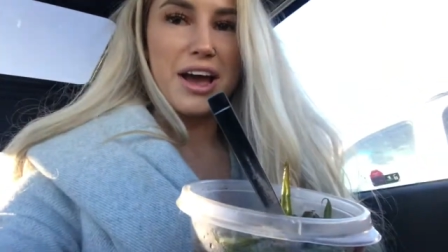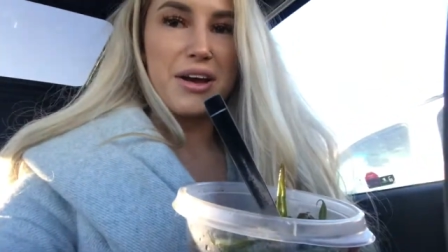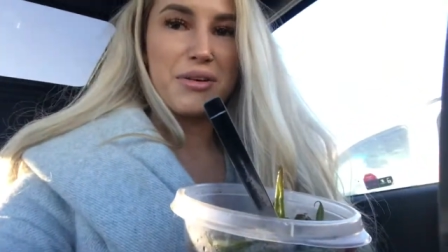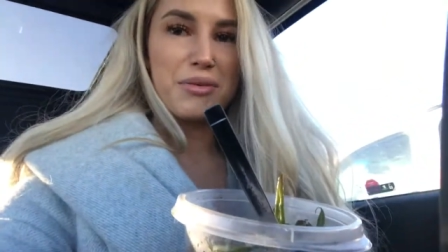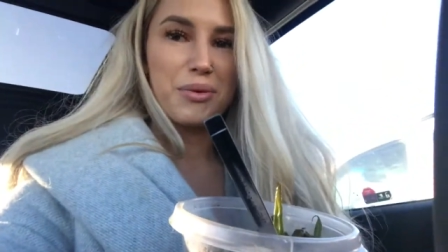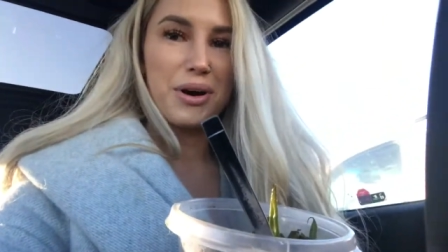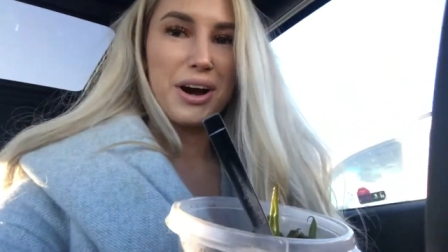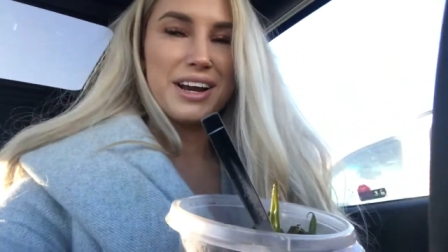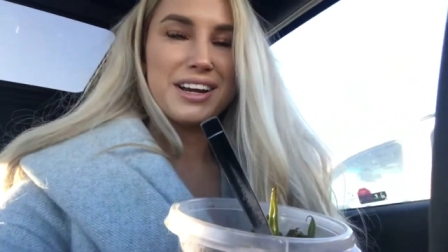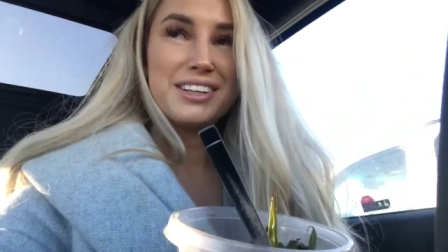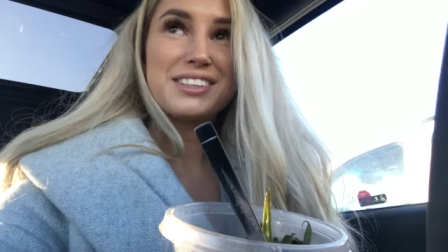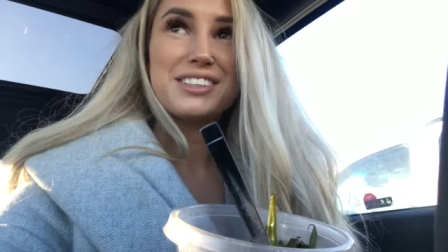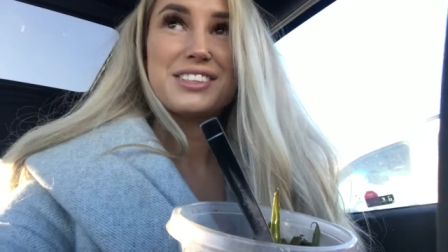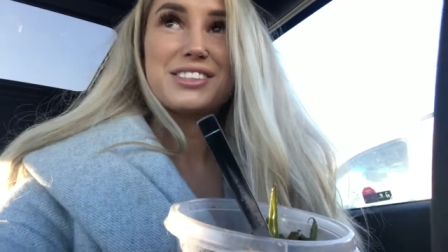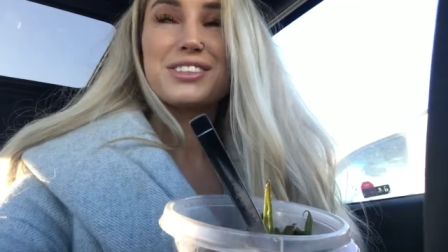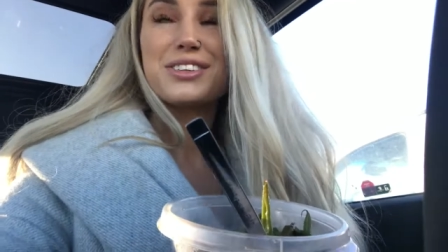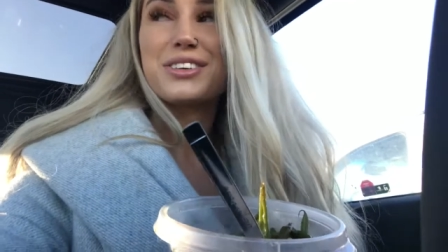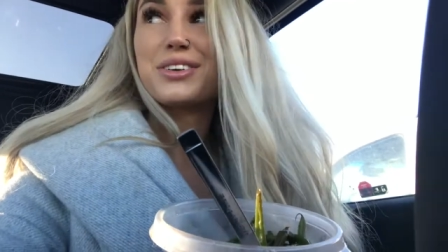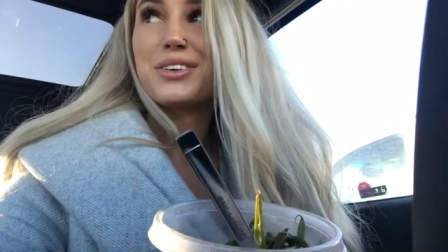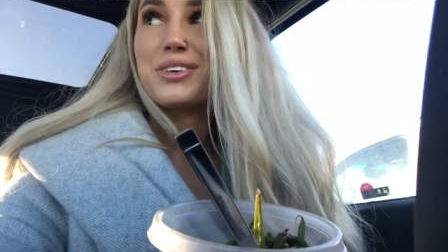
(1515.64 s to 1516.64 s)
and white.
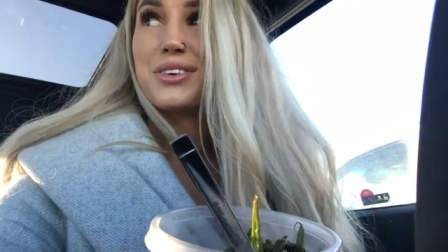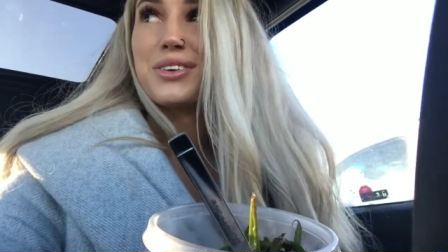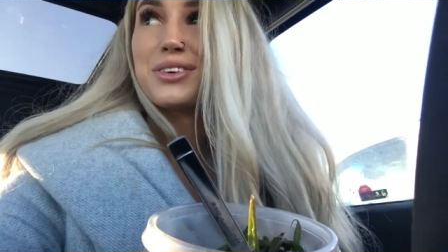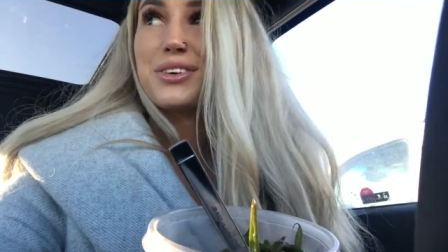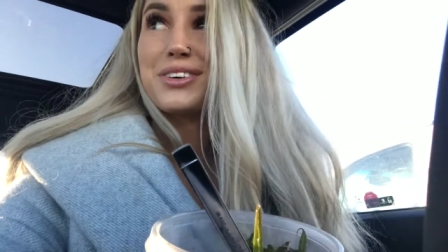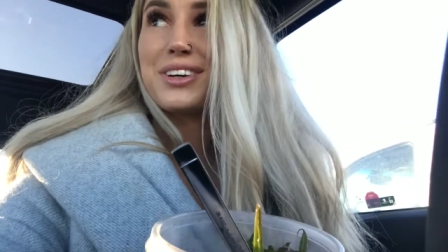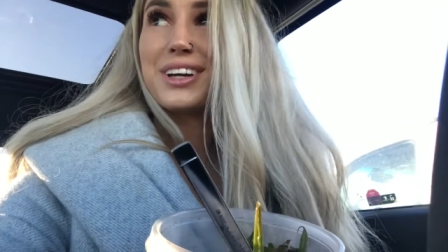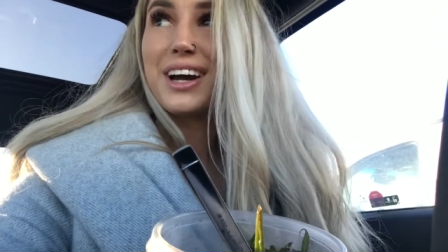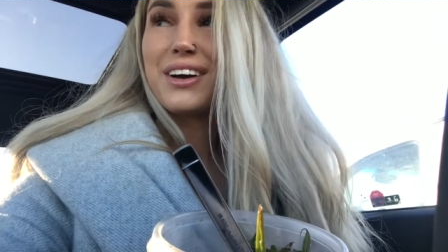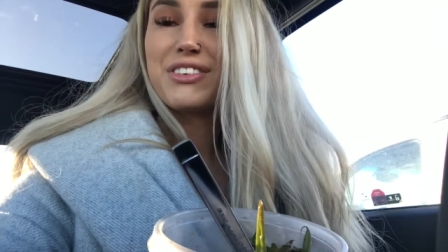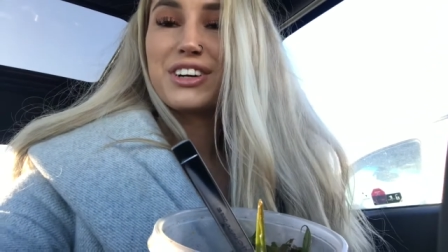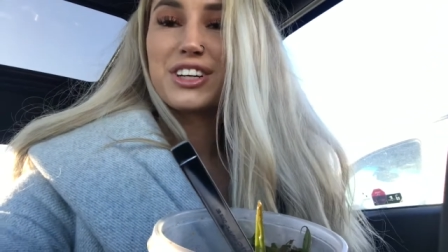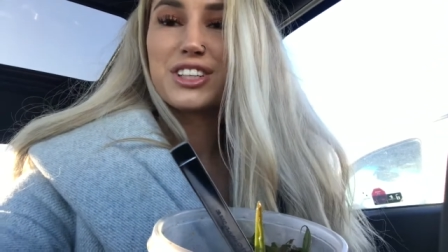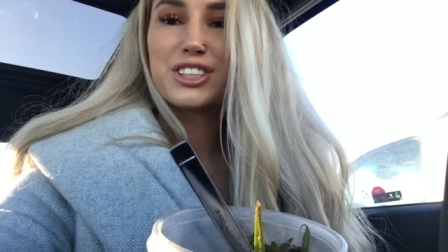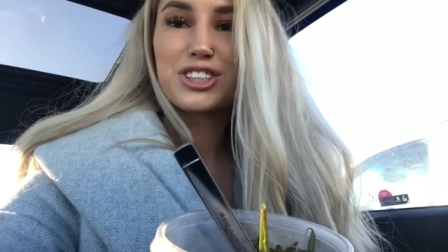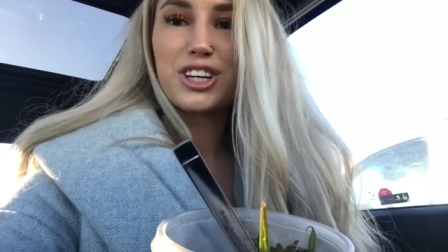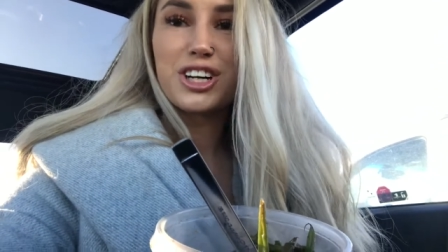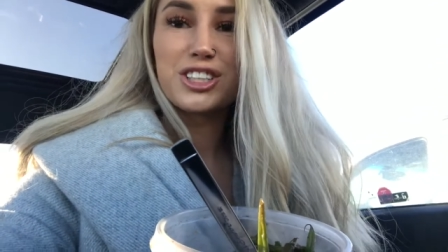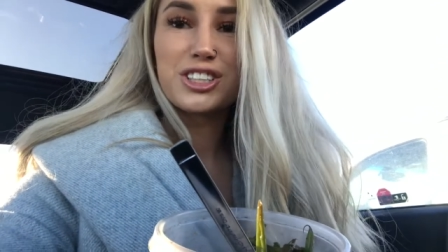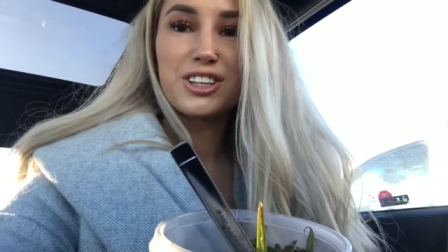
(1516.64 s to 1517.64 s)
So yeah,
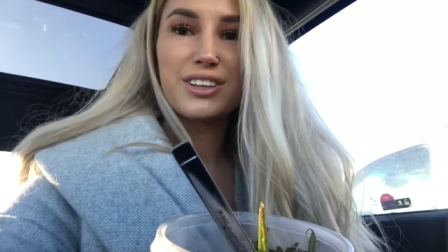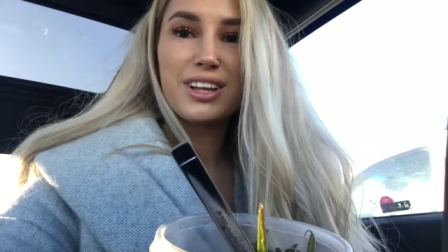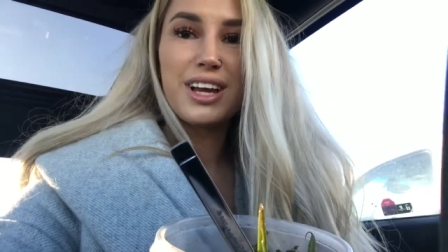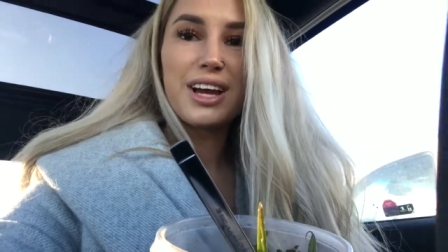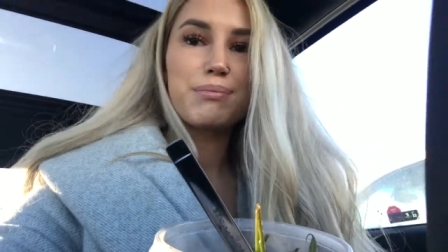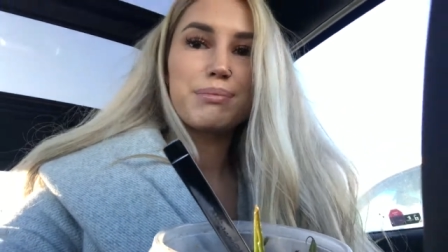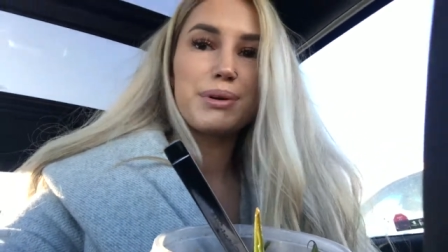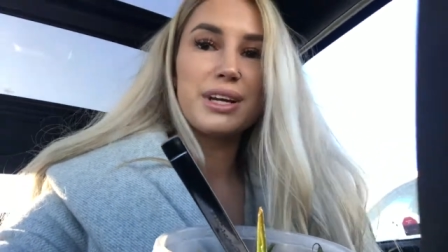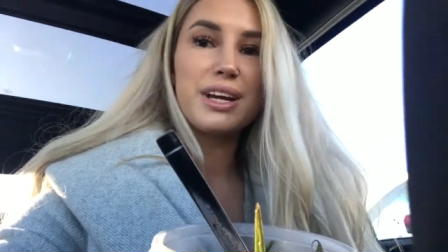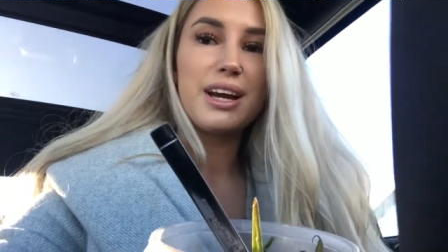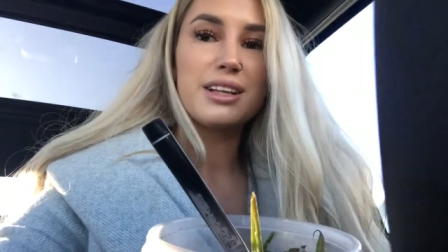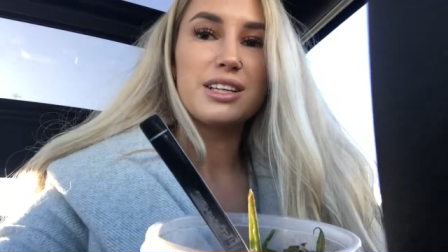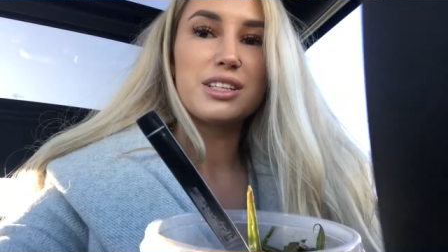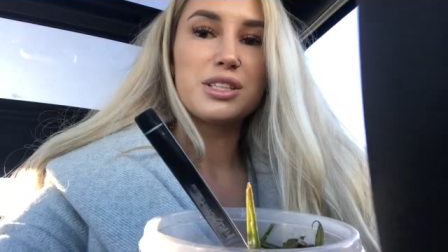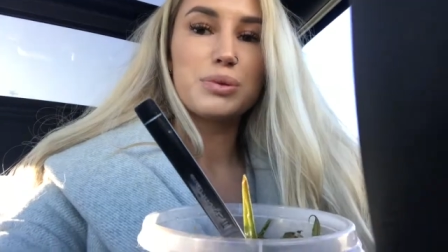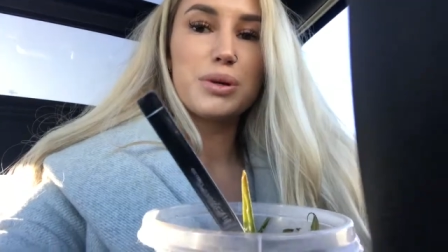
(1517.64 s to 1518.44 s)
fingers crossed on that. But yeah, this is